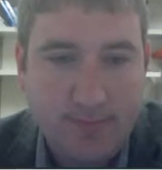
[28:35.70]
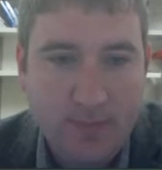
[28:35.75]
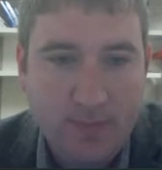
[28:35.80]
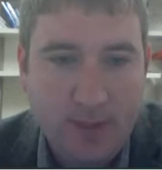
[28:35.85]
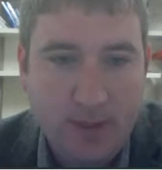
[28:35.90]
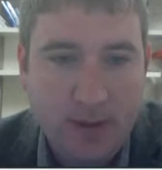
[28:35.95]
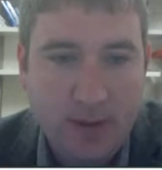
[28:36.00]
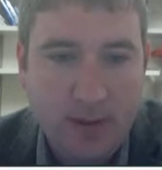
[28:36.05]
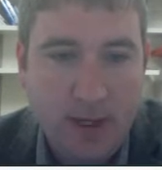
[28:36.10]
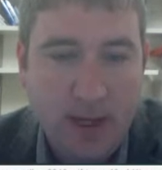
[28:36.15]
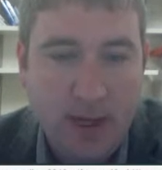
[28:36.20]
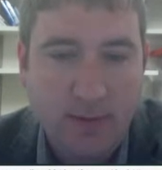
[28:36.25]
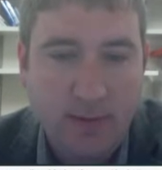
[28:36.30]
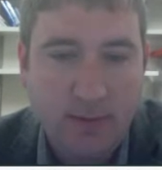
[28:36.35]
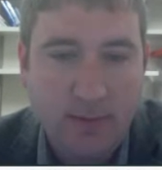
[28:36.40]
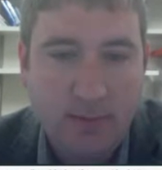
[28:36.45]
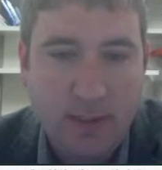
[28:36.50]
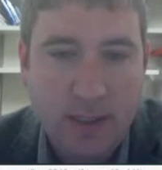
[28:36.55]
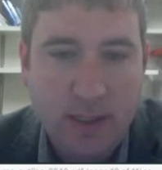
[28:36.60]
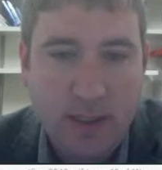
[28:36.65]
Okay?
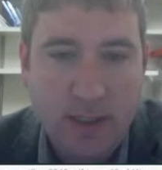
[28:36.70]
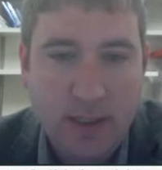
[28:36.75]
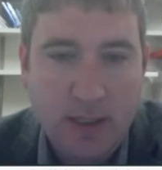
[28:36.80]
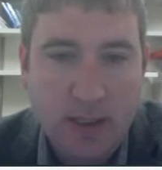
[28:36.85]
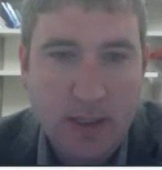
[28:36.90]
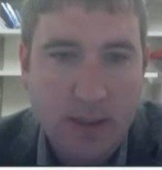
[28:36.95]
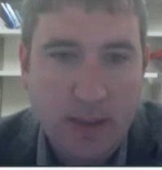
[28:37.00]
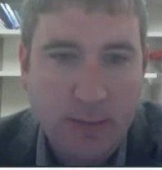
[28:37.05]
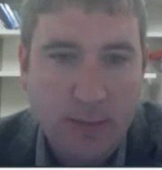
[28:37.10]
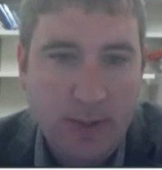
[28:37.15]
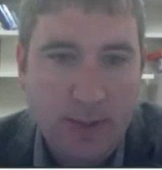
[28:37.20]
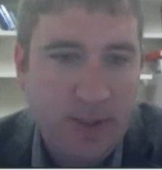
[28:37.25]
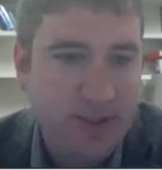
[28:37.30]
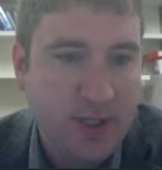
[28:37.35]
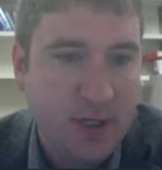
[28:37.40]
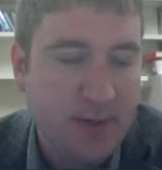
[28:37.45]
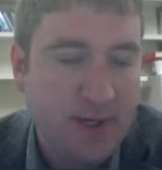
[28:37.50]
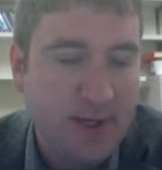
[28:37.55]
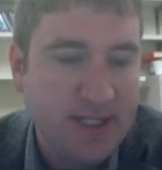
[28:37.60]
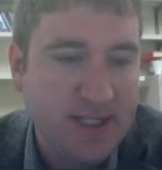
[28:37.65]
But there's no
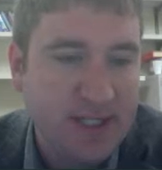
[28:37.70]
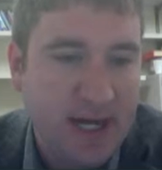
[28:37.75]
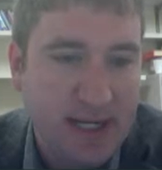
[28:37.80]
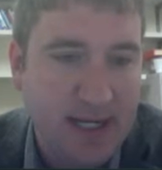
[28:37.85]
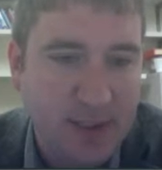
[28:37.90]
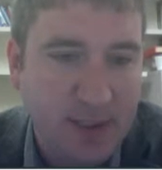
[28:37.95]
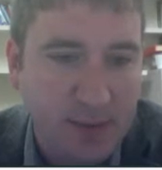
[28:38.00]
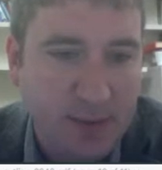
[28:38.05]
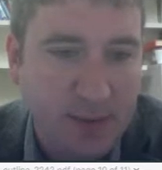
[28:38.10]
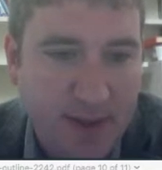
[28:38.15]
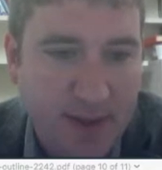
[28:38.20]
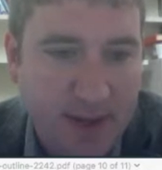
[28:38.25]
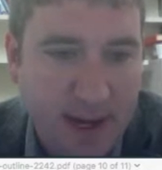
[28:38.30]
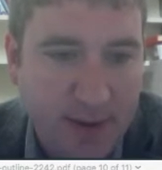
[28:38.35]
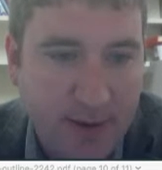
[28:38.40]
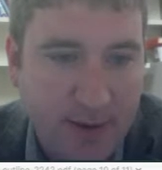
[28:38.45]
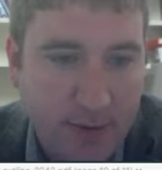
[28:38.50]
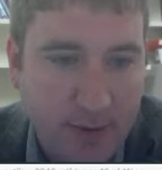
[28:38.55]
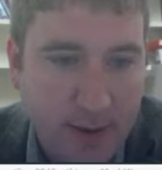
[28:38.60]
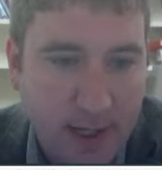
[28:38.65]
reason I had to do it in that
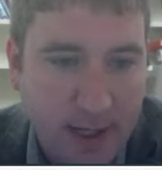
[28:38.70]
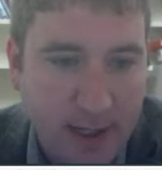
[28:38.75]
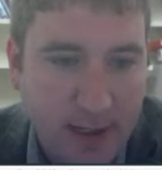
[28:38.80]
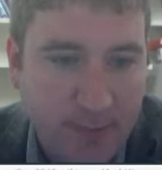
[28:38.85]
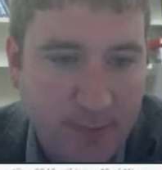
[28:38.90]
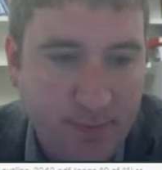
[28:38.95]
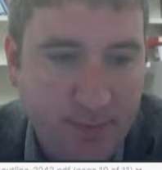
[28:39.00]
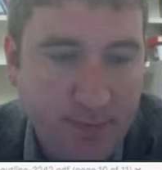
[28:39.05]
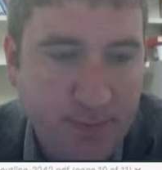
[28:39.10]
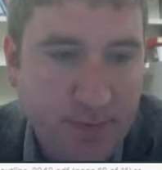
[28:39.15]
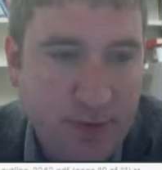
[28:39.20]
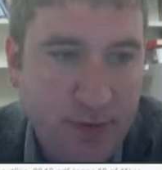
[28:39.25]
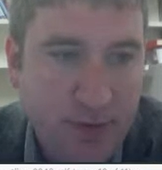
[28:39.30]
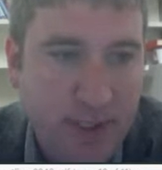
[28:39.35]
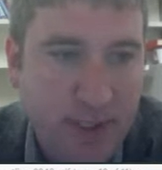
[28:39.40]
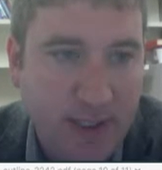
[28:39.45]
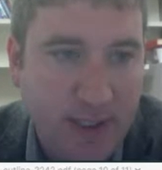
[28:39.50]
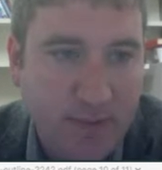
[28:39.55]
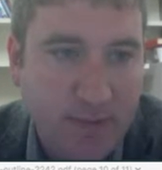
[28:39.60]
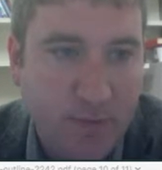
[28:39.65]
order. I could do
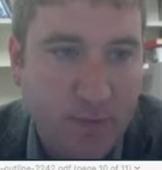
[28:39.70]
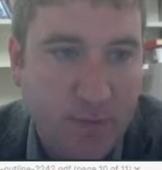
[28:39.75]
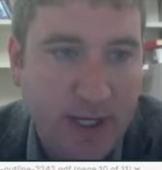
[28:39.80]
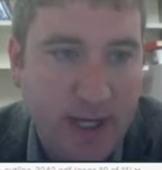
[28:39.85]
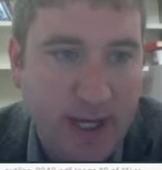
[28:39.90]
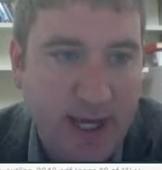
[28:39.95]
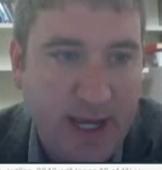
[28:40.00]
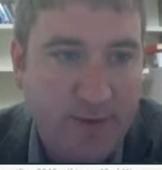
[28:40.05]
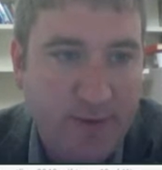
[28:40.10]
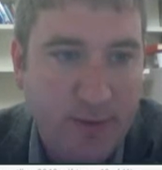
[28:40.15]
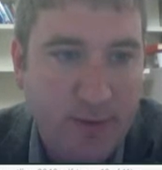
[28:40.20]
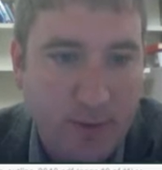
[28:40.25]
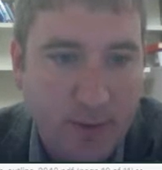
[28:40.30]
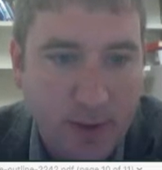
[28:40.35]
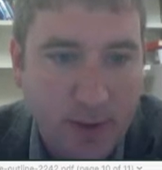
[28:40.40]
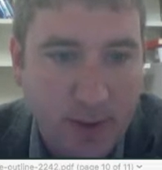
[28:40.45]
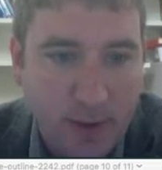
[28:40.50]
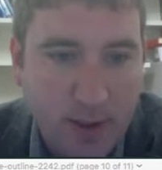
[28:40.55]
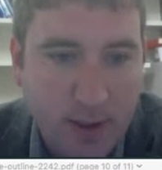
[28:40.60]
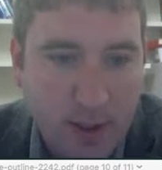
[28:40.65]
it in whatever
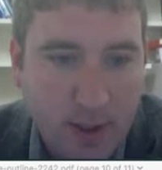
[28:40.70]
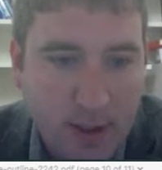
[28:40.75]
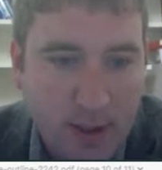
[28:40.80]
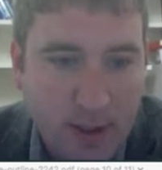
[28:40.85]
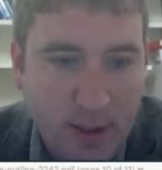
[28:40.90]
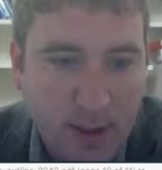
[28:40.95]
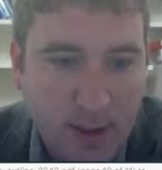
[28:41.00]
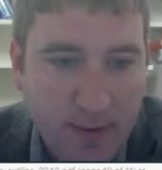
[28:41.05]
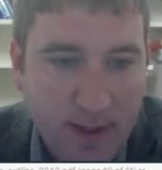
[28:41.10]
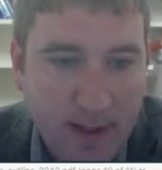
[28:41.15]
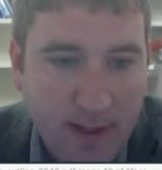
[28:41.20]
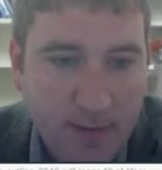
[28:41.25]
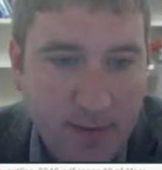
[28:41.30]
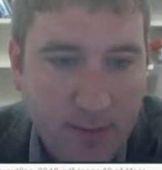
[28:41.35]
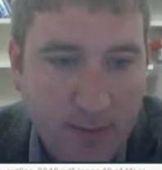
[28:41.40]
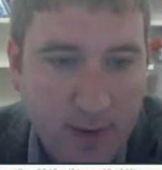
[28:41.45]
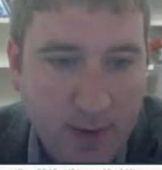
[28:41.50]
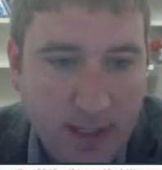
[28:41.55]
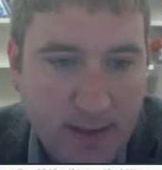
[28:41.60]
order that I want.